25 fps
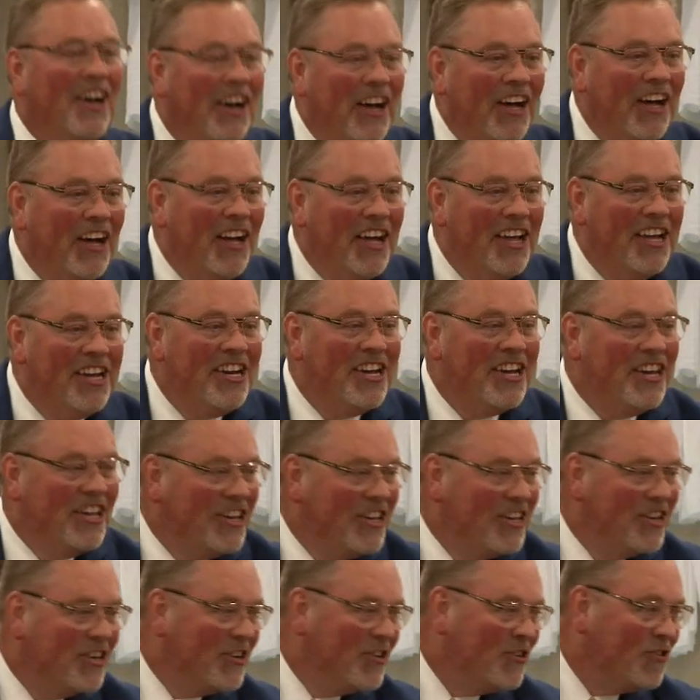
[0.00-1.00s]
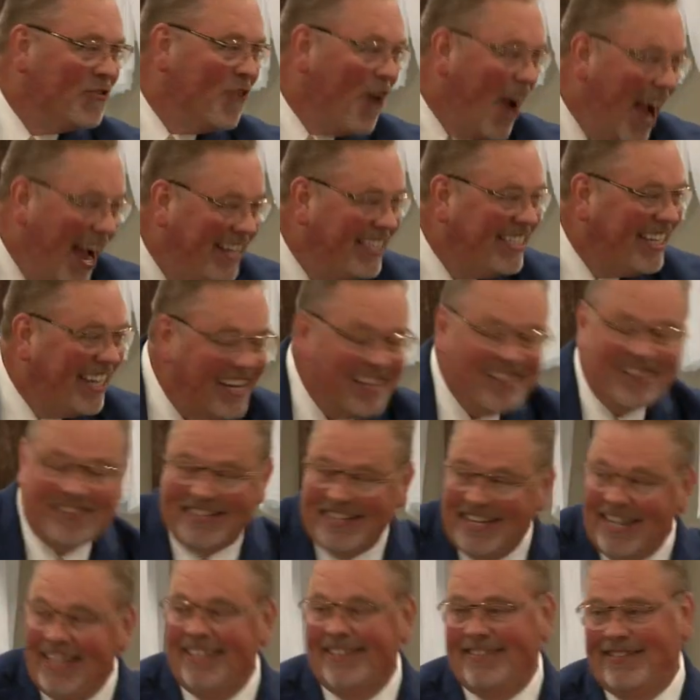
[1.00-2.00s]

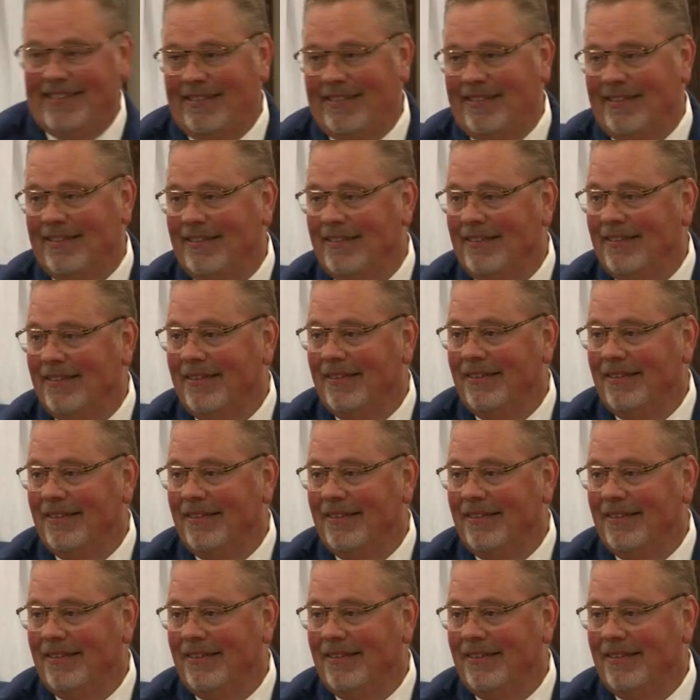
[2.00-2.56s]
Unrighteousness.